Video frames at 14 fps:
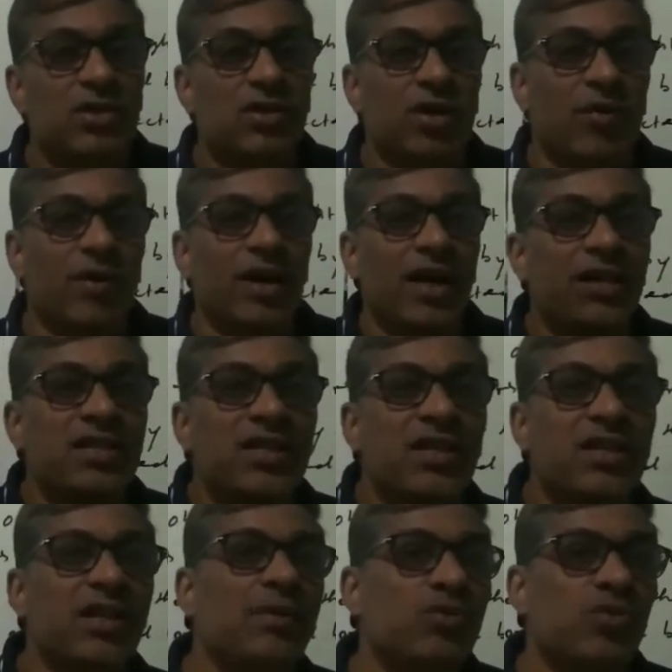So our answer
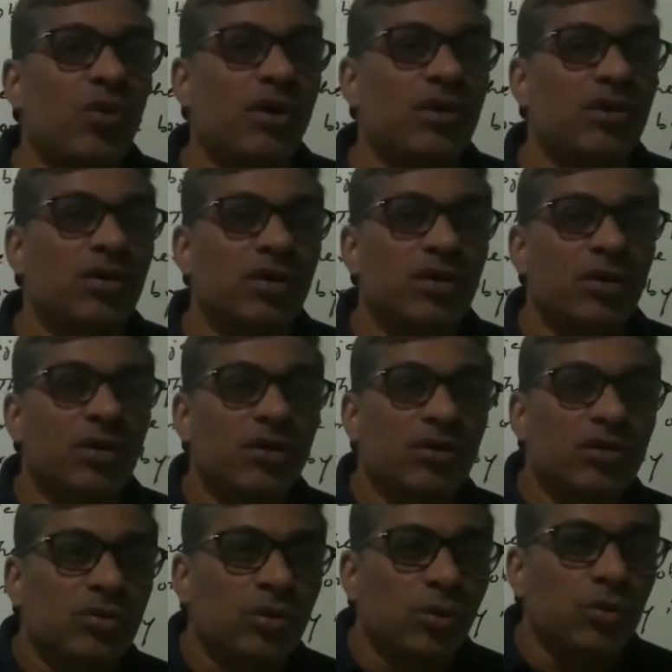comes what?
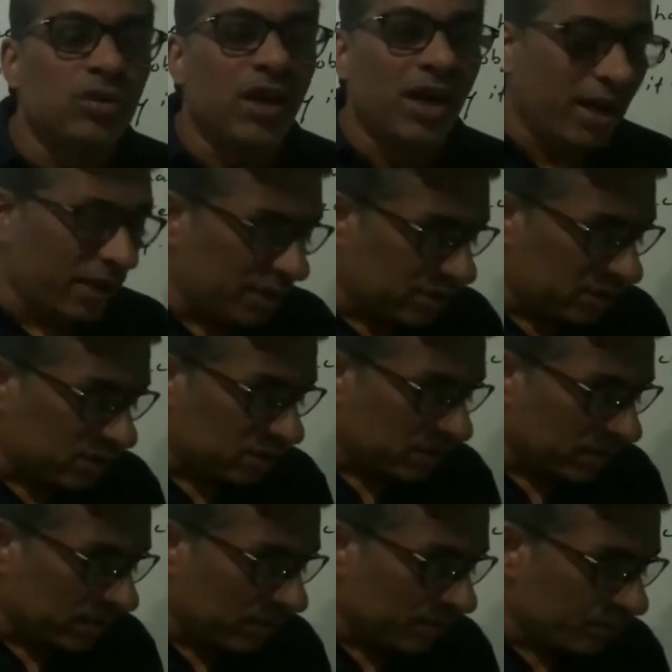Through the eyes,
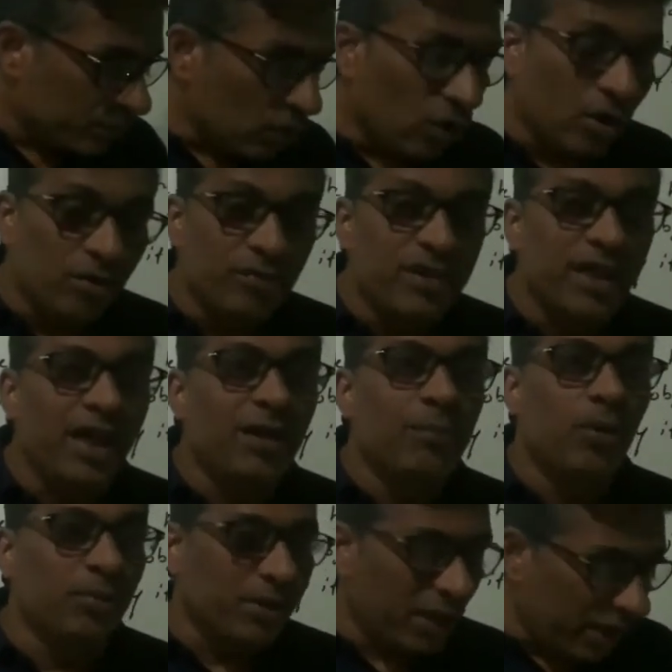or with the help
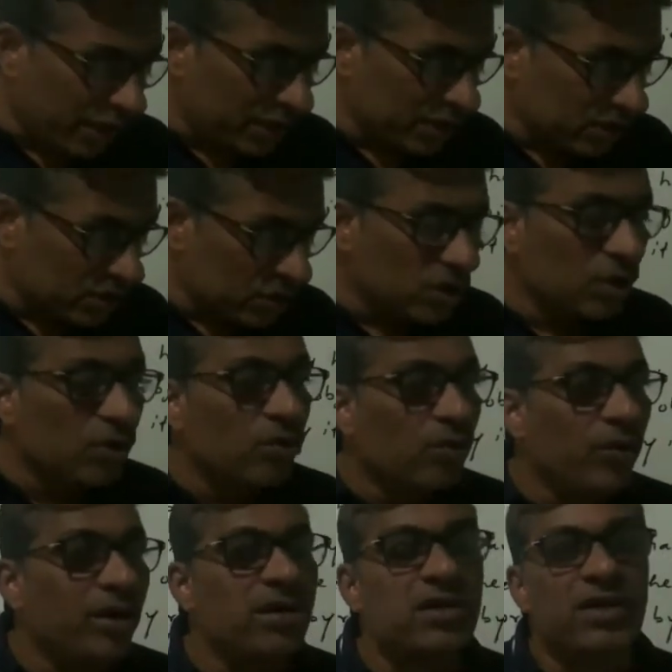of the eyes,
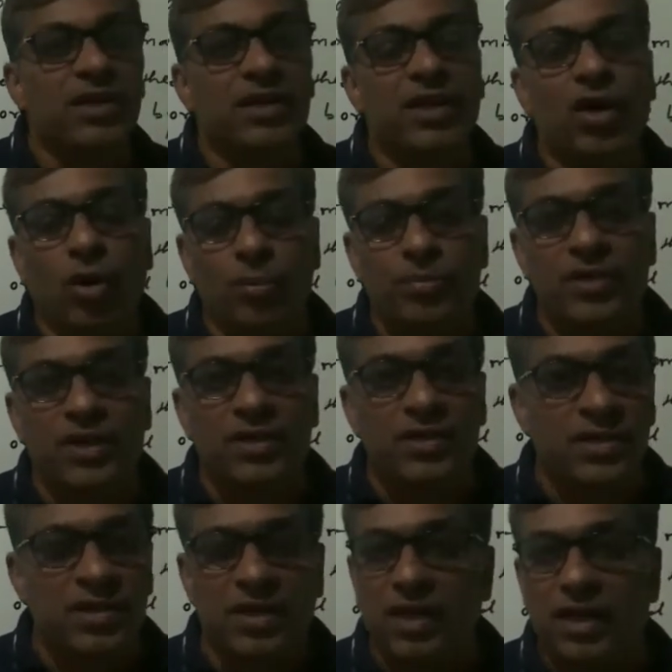we will see the
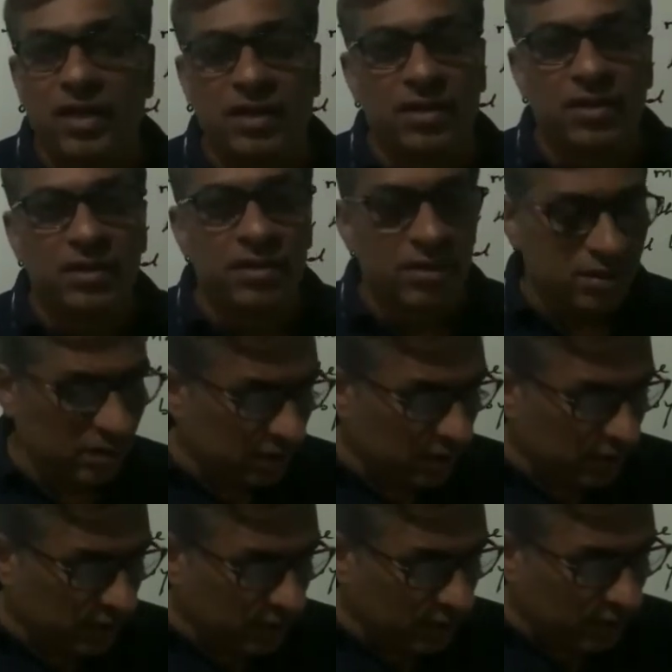objects. Correct?
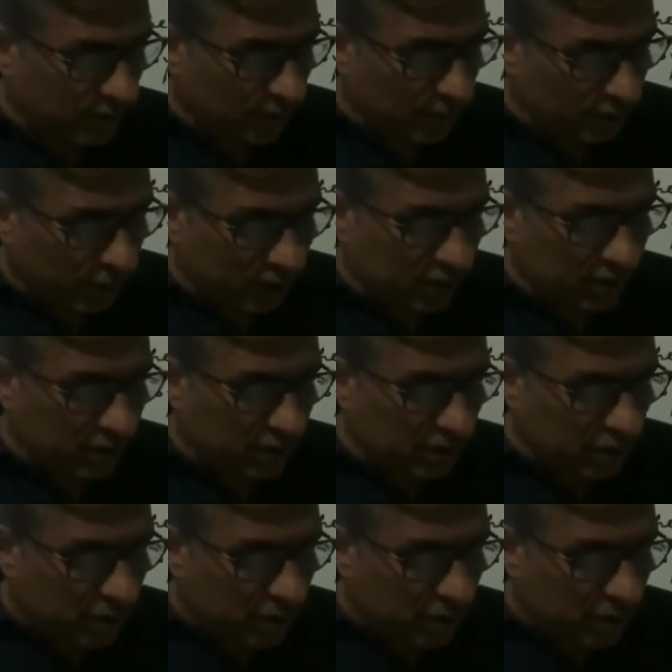But